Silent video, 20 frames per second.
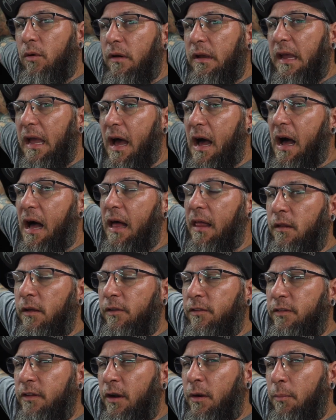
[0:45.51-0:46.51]
We got the
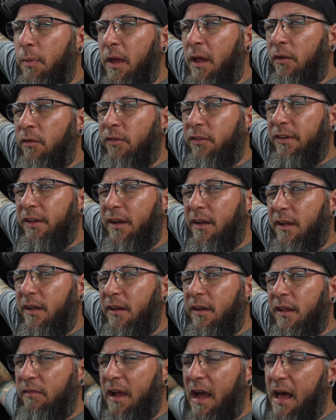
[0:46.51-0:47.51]
center panels
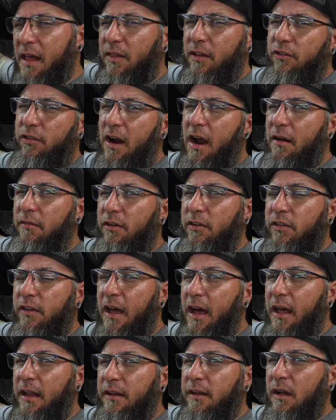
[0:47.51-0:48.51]
done, got the driver's
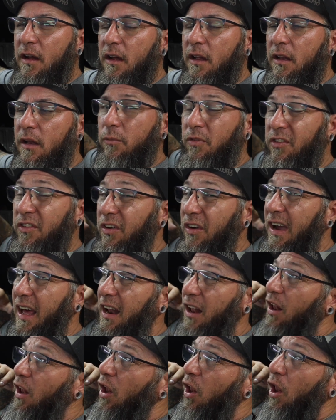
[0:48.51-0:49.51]
side done. Still got
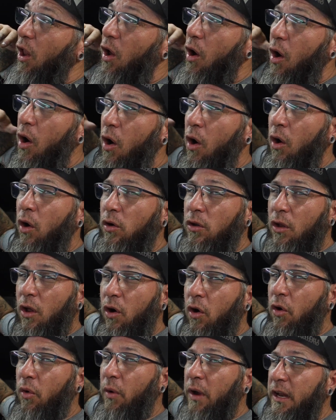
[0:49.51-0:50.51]
a
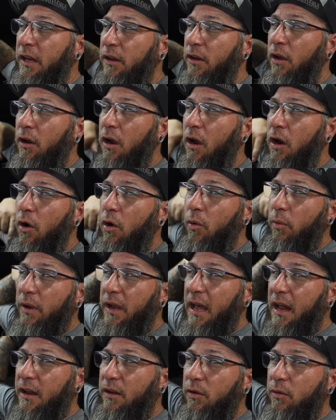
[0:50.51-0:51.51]
long way to go. We
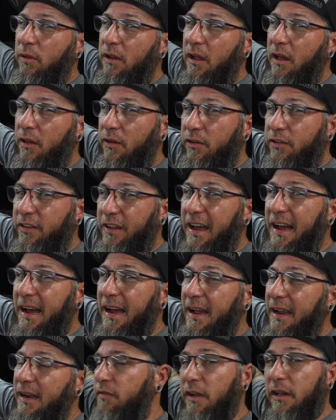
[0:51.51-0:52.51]
got to do the other
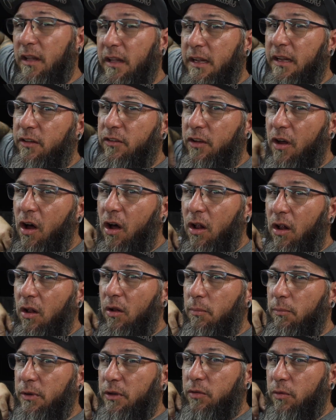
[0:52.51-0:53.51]
side, fill-ins
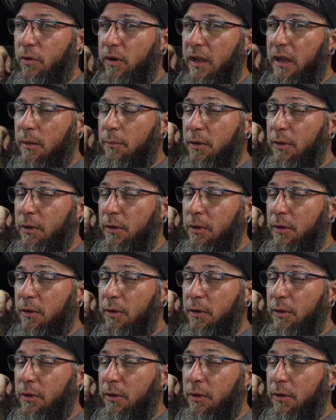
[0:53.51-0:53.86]
all in